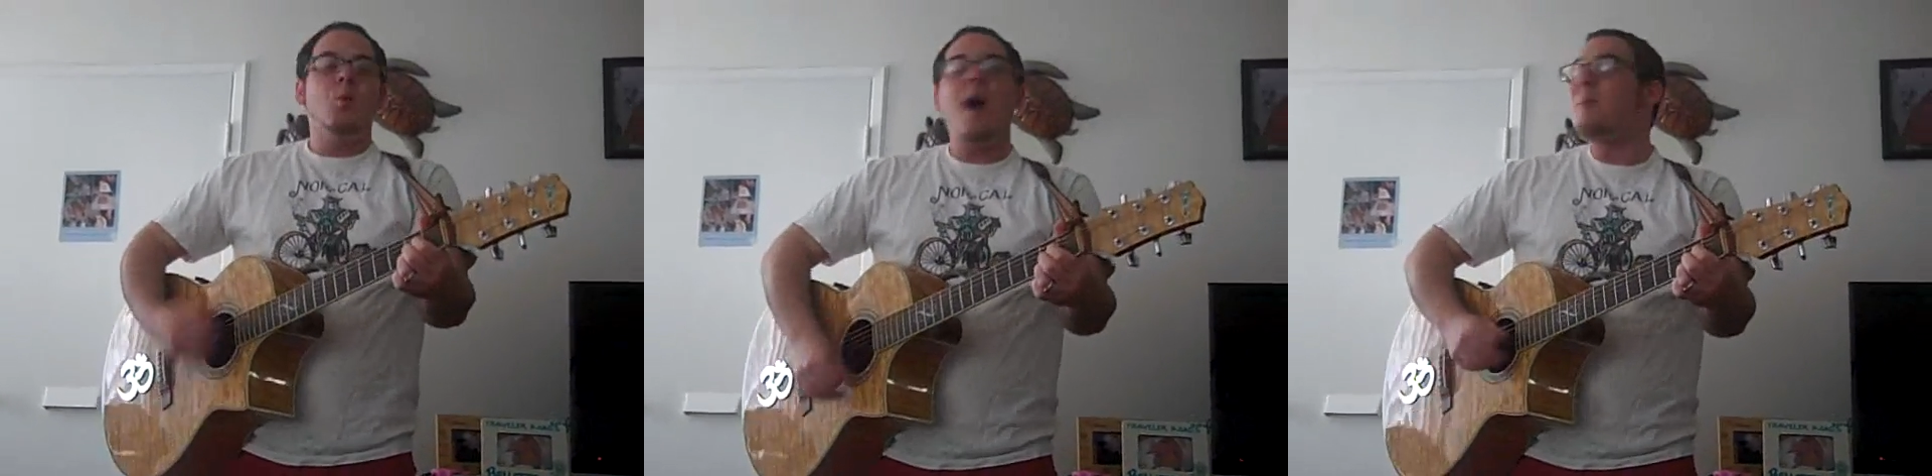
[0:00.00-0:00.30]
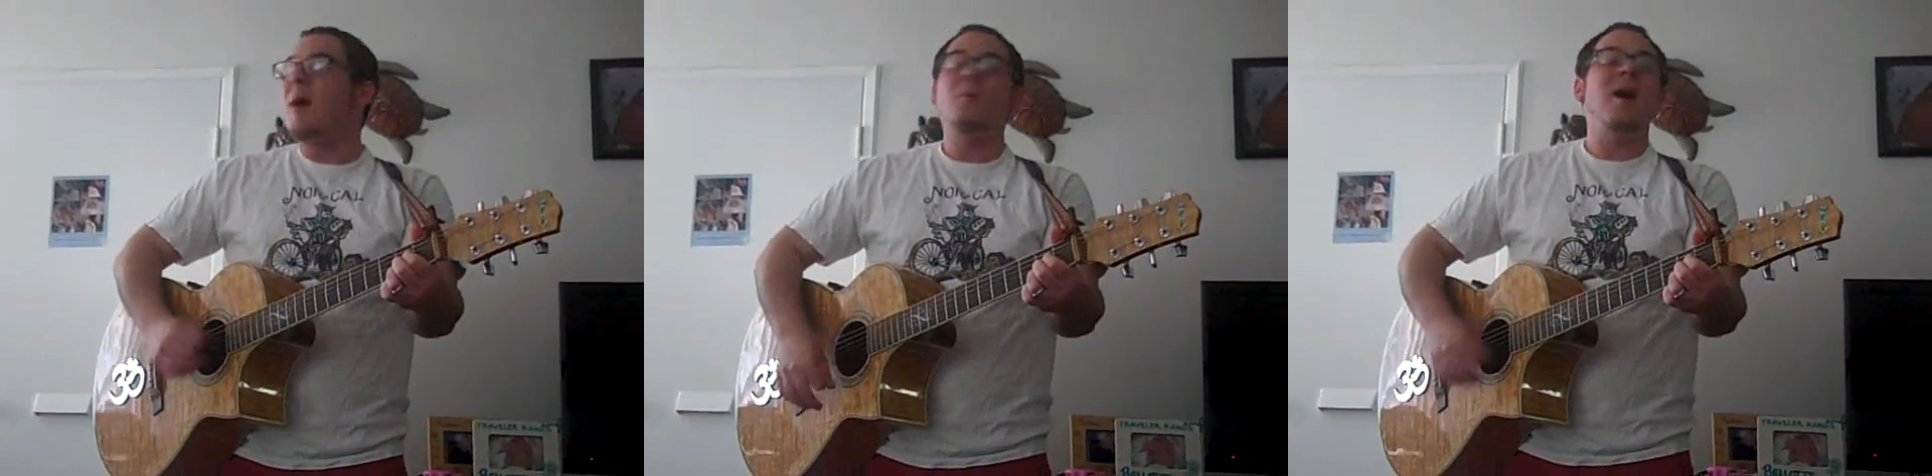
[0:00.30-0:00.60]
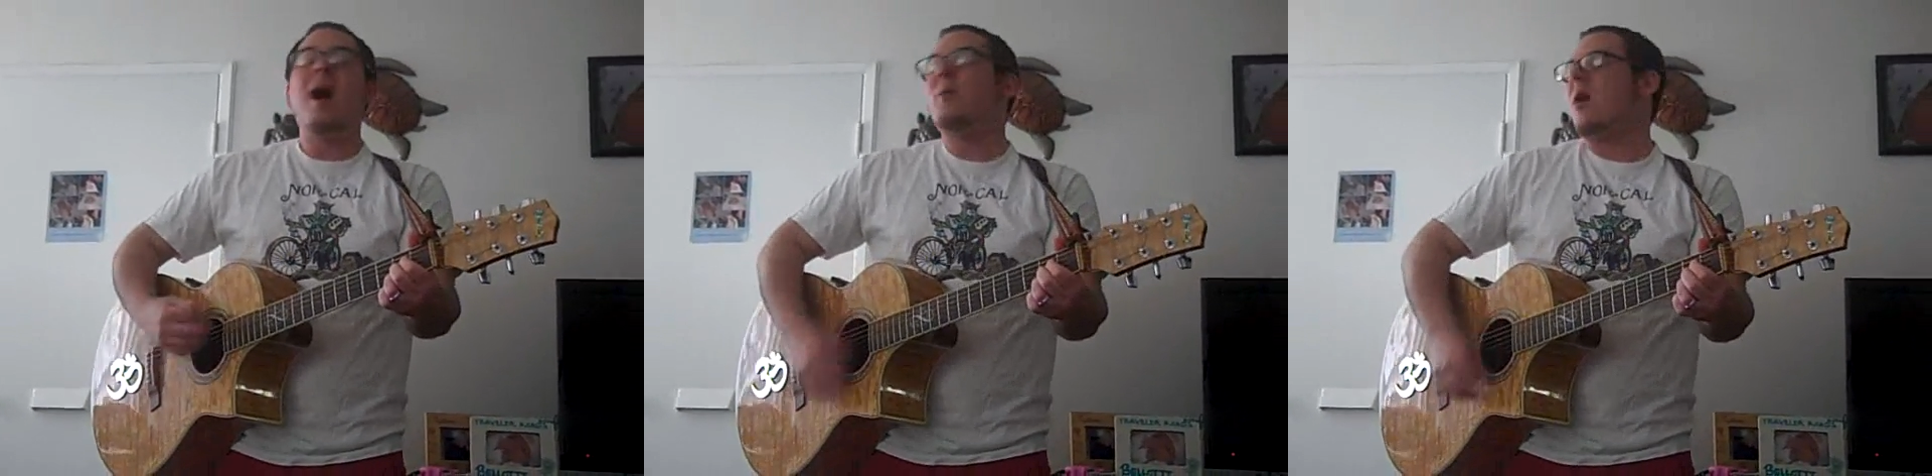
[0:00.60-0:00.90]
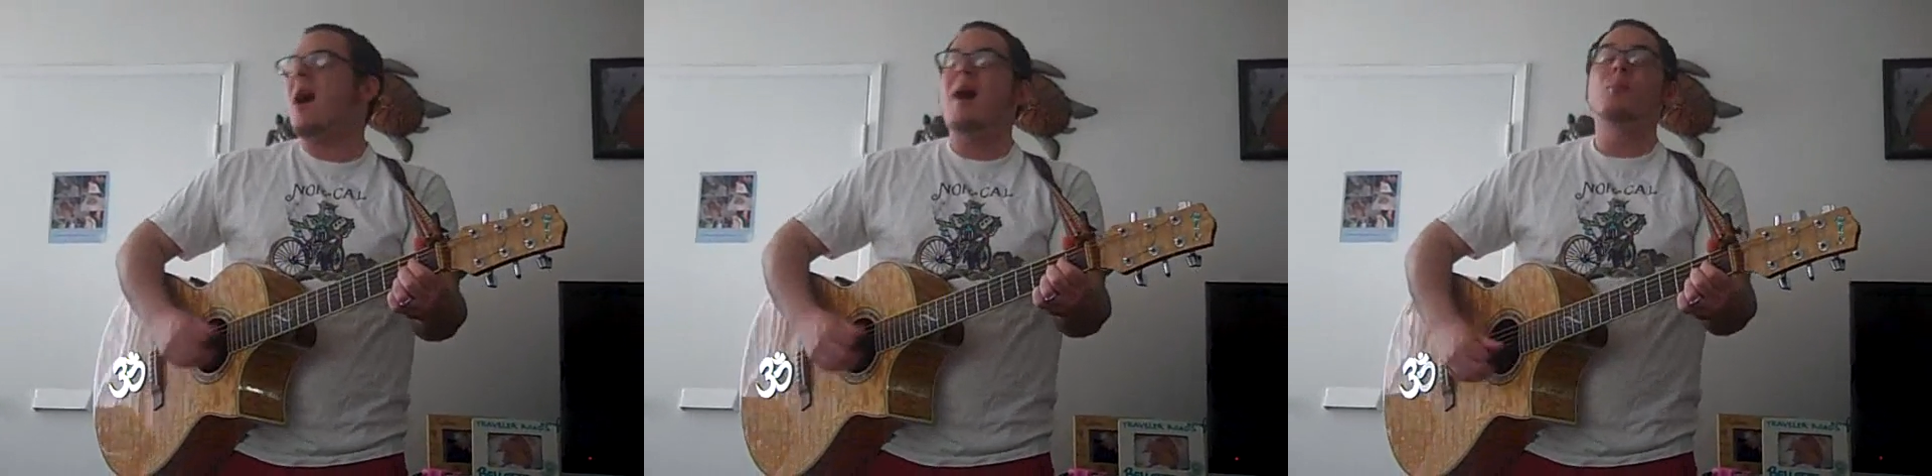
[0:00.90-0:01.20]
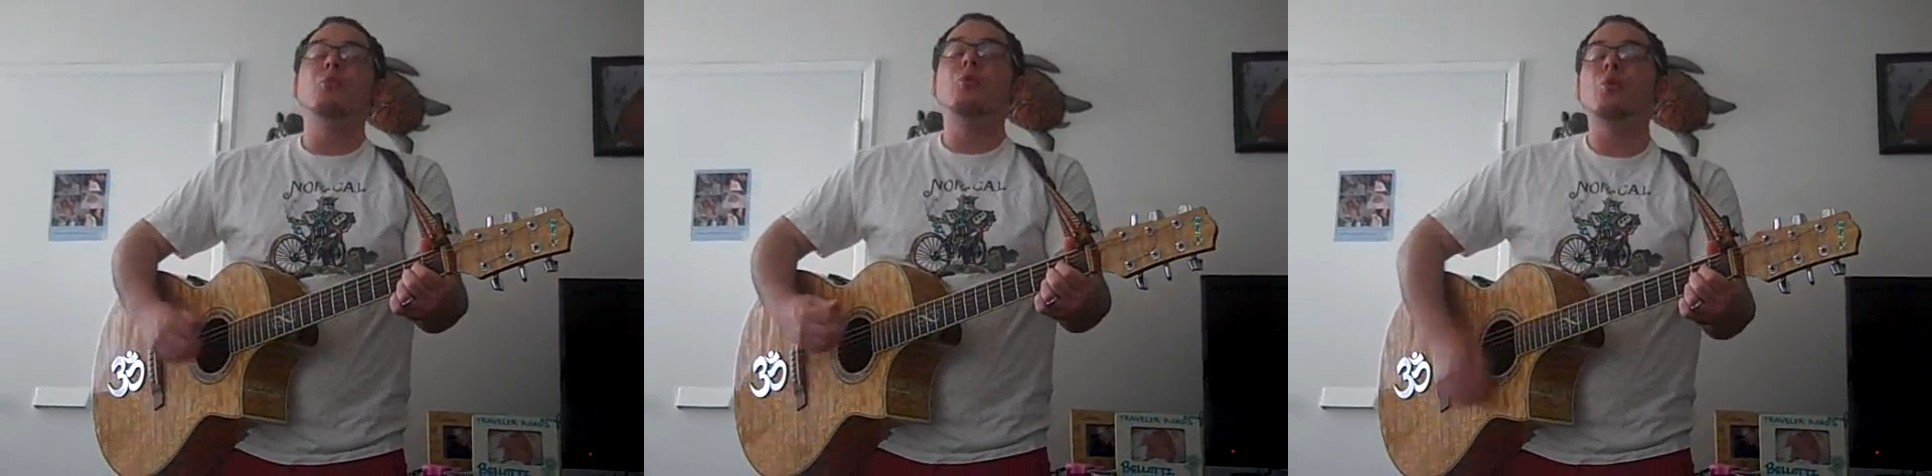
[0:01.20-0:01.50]
Wah, wah, wah, wah,
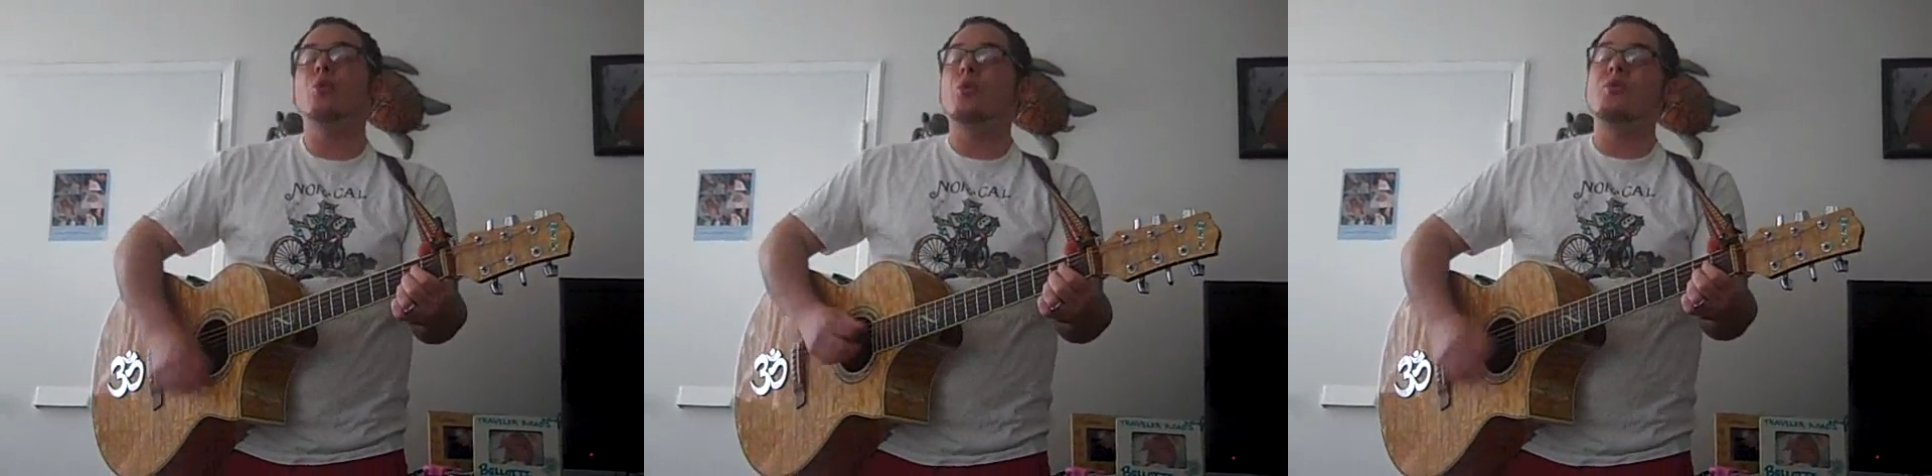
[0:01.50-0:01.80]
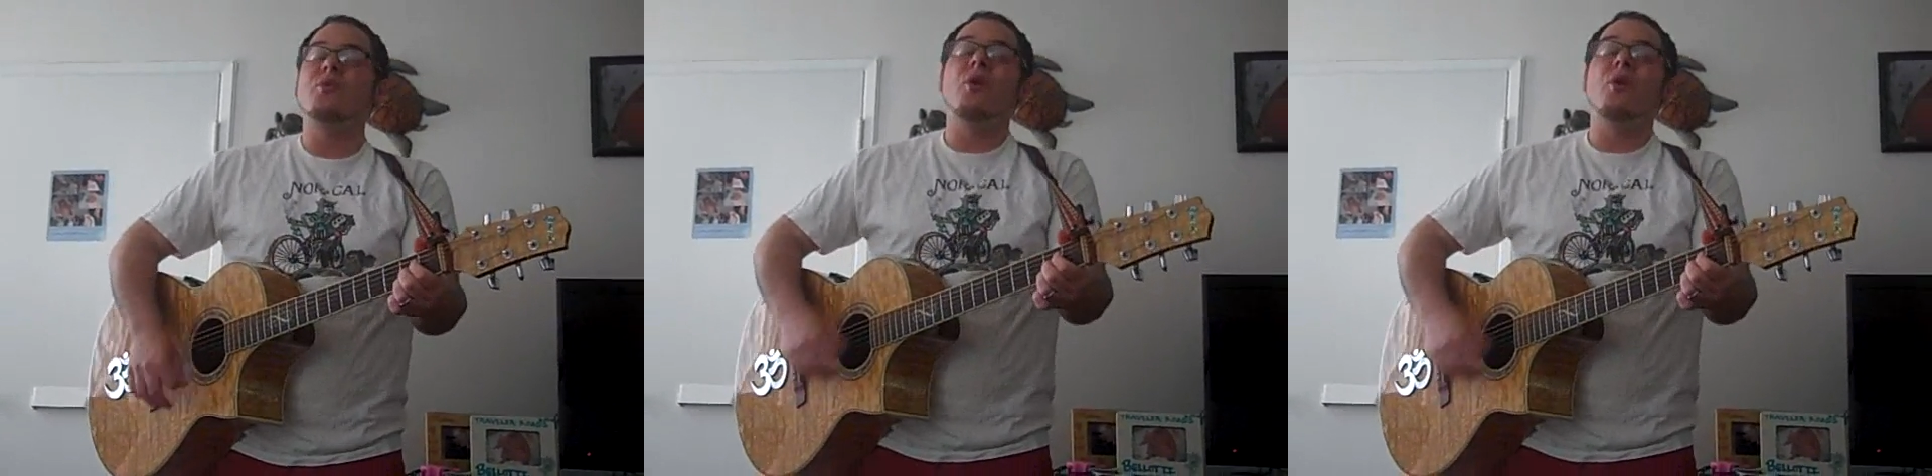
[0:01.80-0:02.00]
move